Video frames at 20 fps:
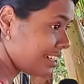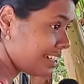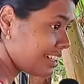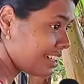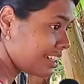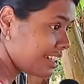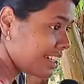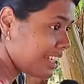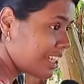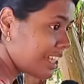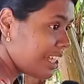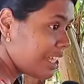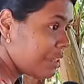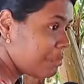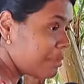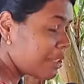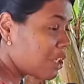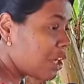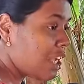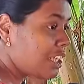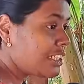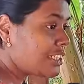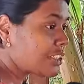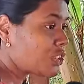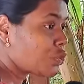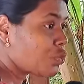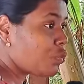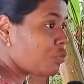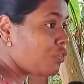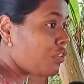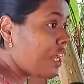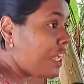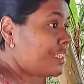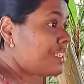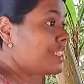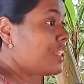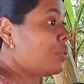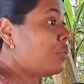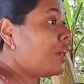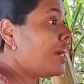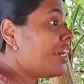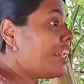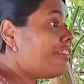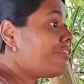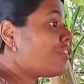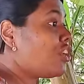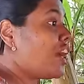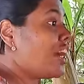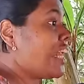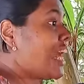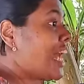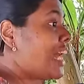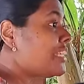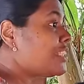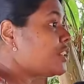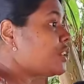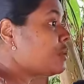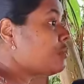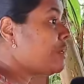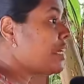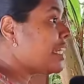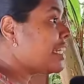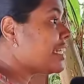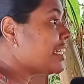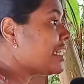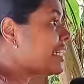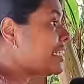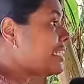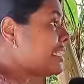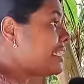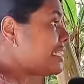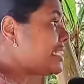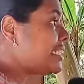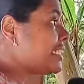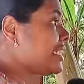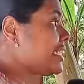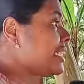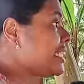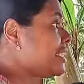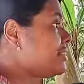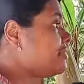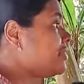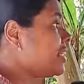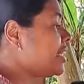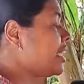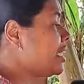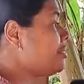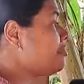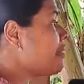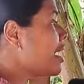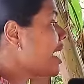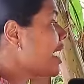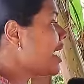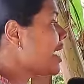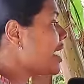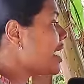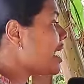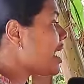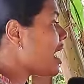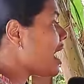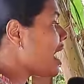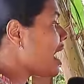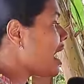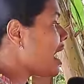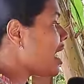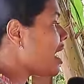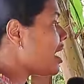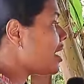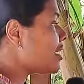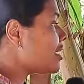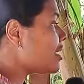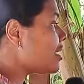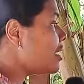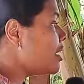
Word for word: Yes. Because first the word of God has to be conceived in my heart.